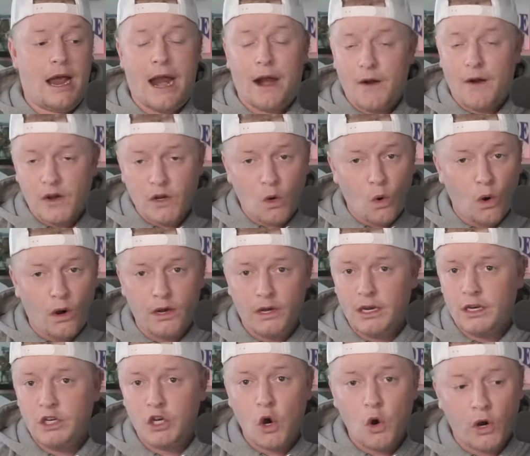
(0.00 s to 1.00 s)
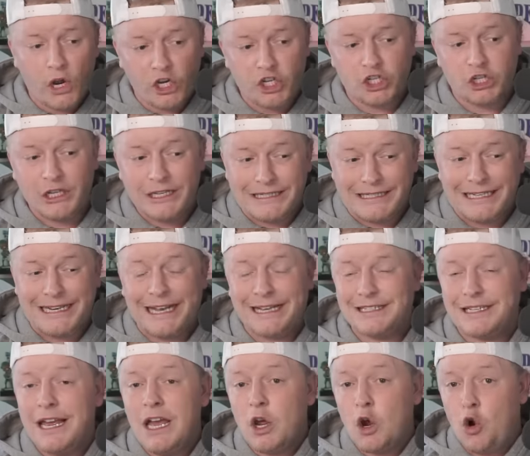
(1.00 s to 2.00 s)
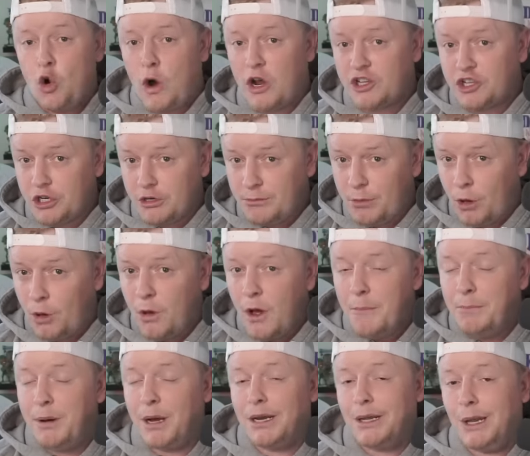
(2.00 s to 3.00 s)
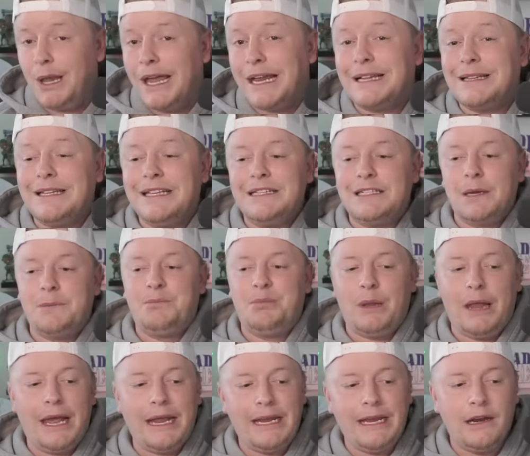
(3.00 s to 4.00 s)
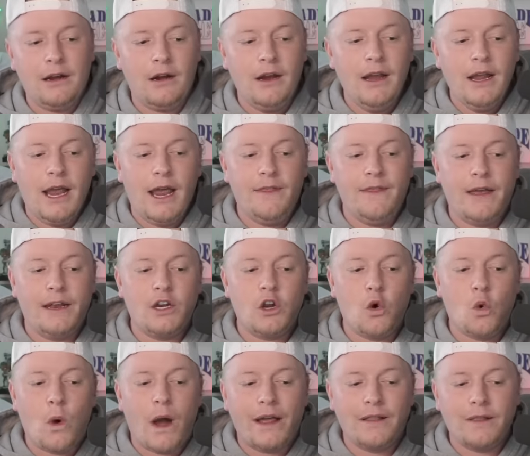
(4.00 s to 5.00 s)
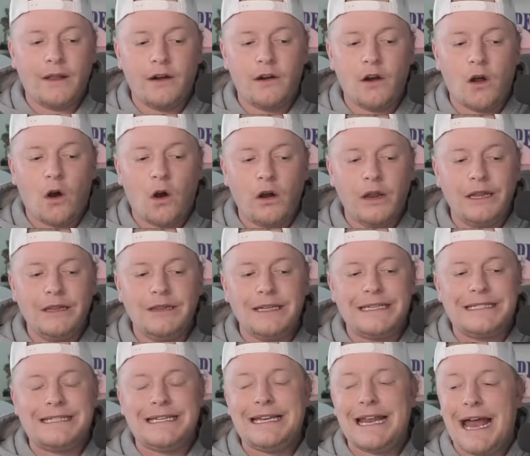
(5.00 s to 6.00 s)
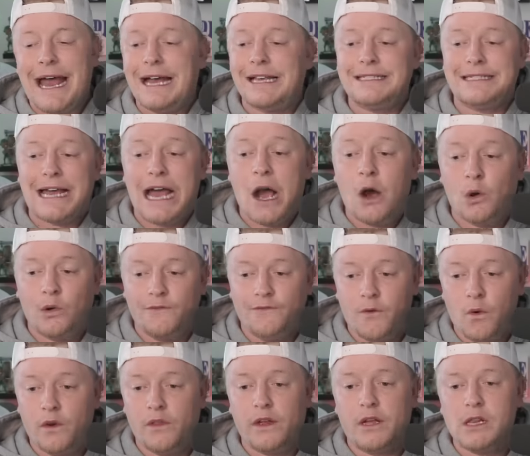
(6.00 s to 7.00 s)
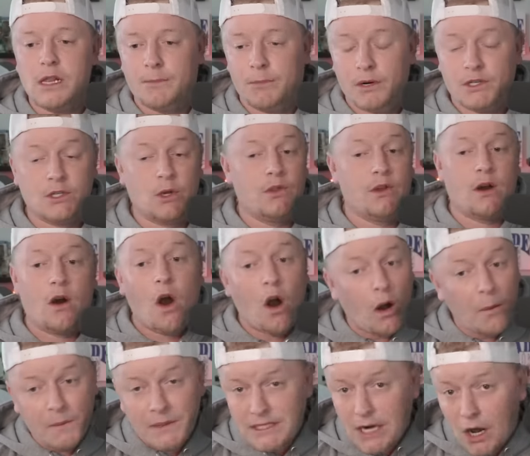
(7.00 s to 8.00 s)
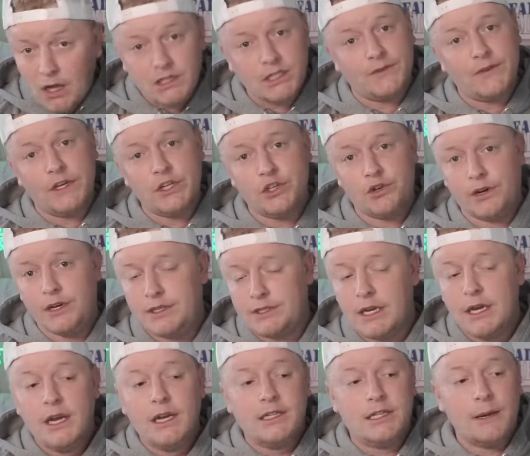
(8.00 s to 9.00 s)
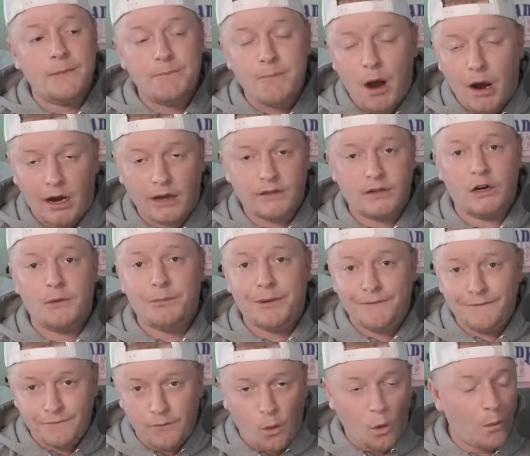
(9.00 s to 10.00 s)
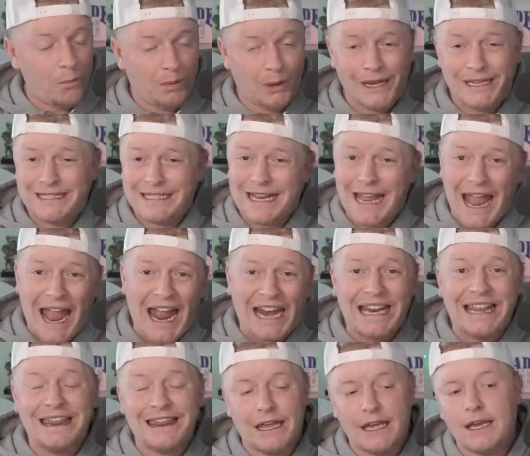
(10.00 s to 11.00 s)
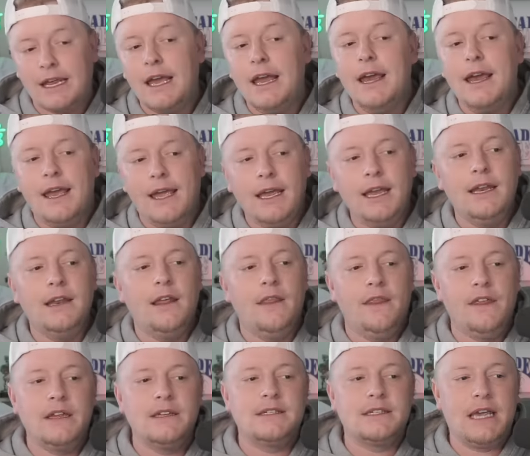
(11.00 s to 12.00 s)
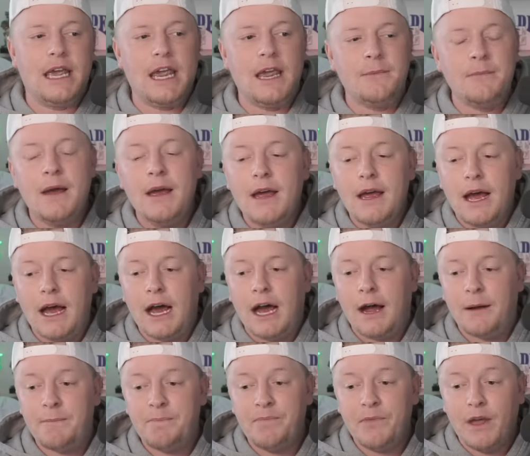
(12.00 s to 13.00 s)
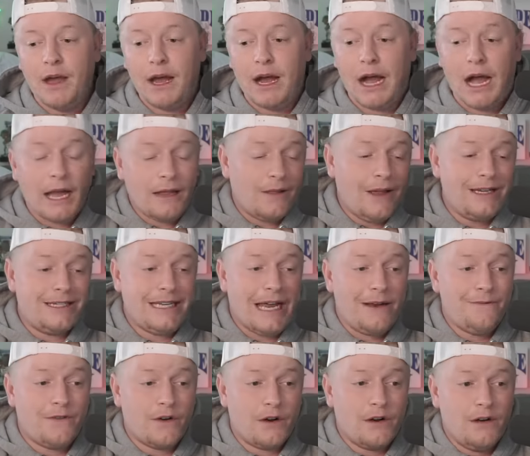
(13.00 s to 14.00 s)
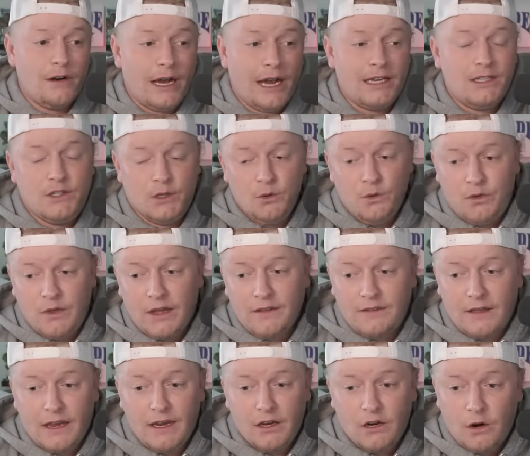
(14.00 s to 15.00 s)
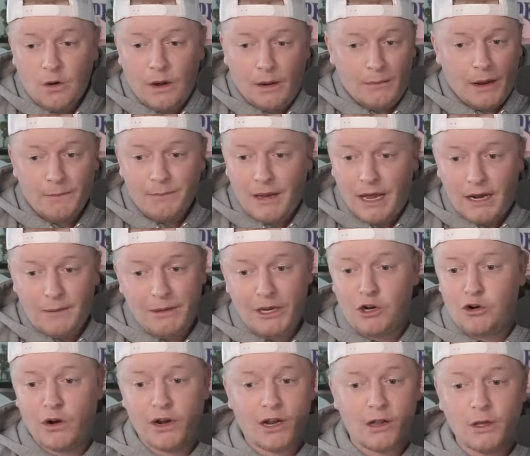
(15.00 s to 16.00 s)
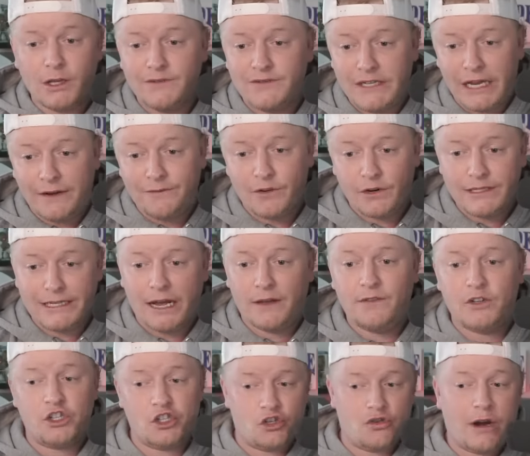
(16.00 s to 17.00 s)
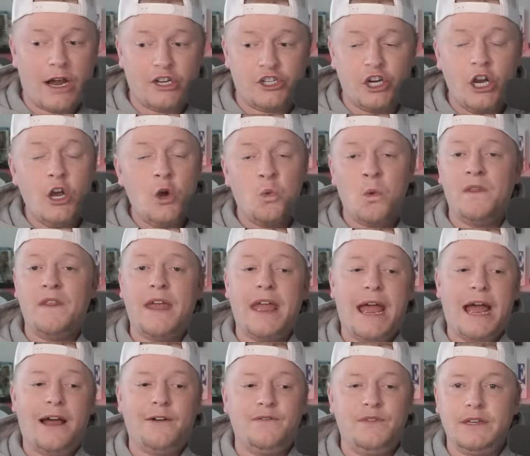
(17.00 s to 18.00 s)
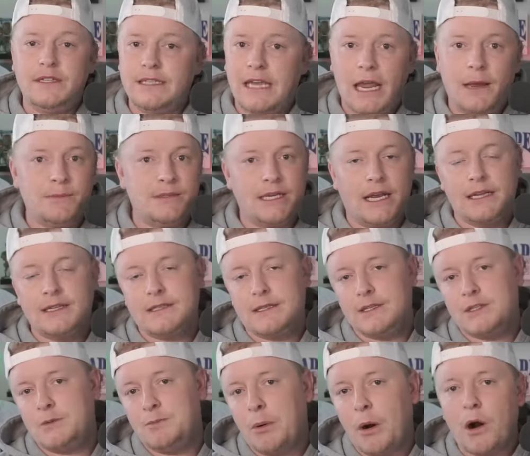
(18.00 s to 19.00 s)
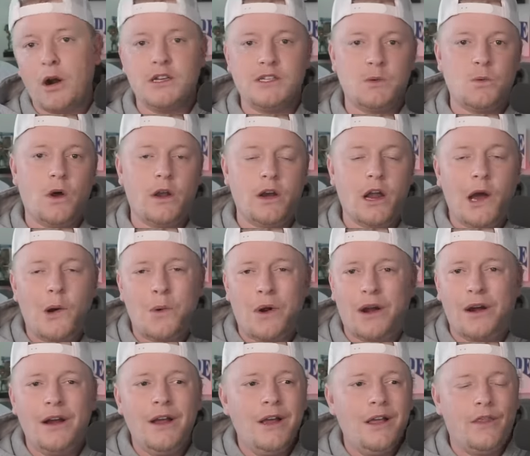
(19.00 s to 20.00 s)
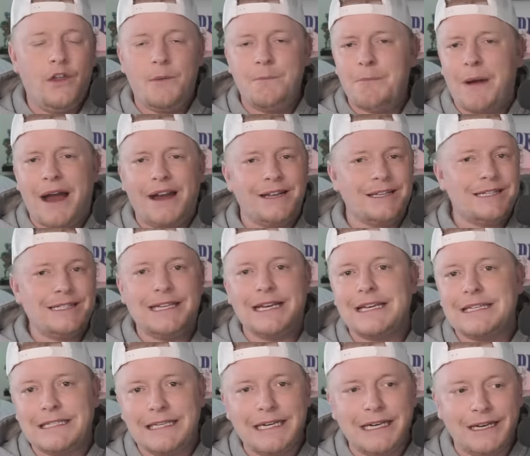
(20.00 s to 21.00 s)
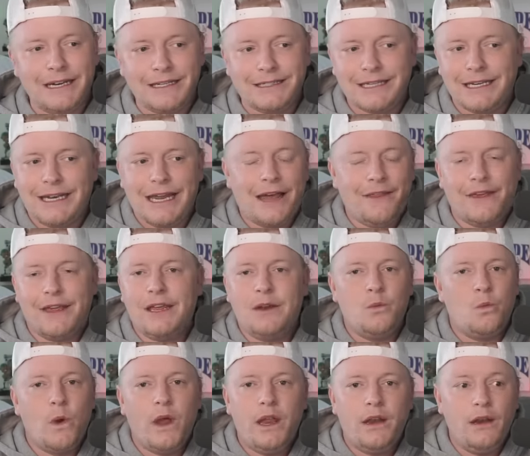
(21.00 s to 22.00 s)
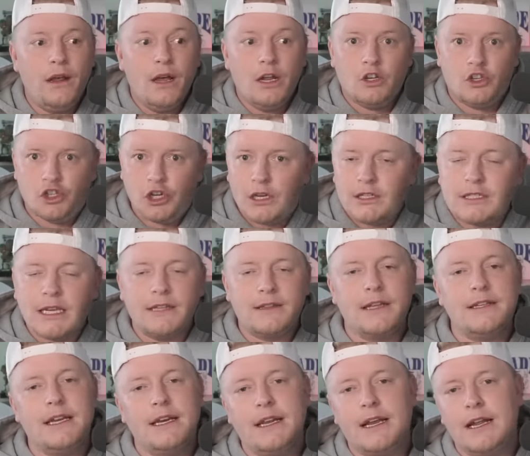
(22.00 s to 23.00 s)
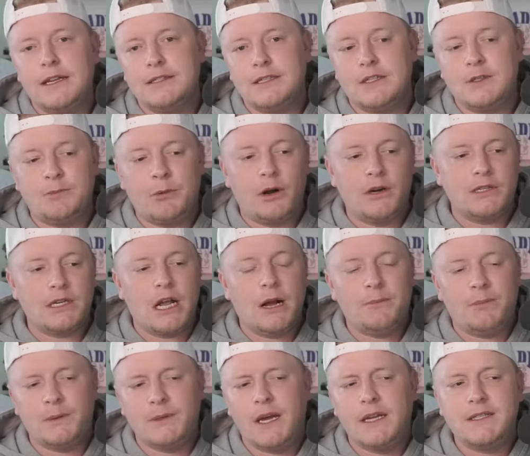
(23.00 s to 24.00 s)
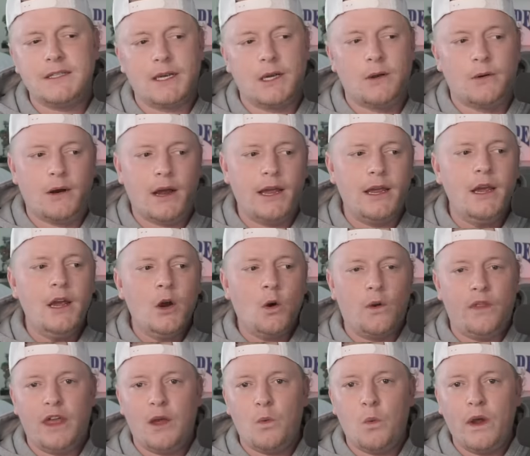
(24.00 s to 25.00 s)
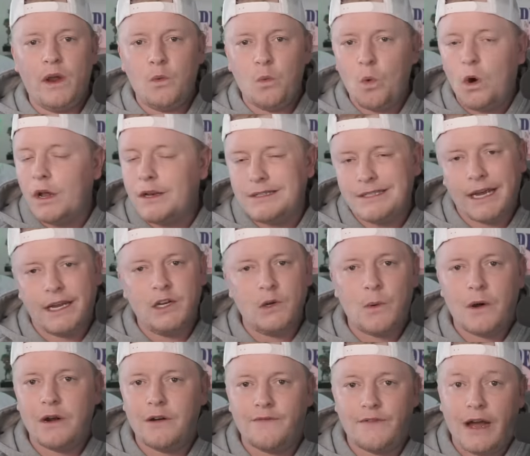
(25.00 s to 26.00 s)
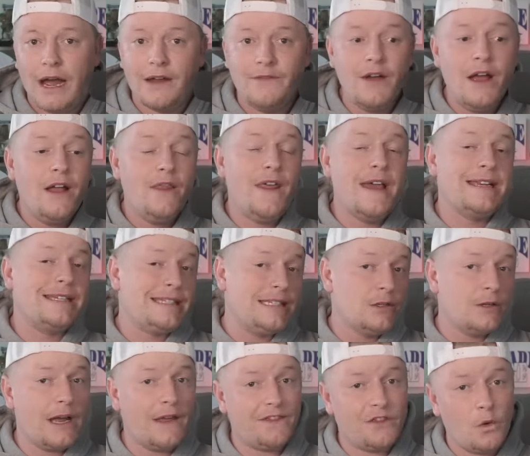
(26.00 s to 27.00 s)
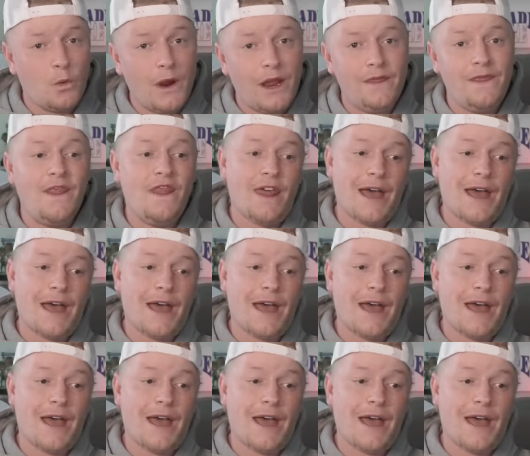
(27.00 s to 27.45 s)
Aaron Gordon and Jokic listed as questionable but likely to play here, and then Kawhi Leonard already listed as out for the Clippers. So there are tons of injuries to monitor before placing anything in this game. Um, I like Denver. I do think that, you know, I'm, I'm going to be critical of Denver down the stretch when they have these games against the Spurs and whatnot, where they're minus 16. And it's like, yeah, they can win just like they did against the Spurs a couple nights ago, right? Where they win 110 to 105. They still get the win.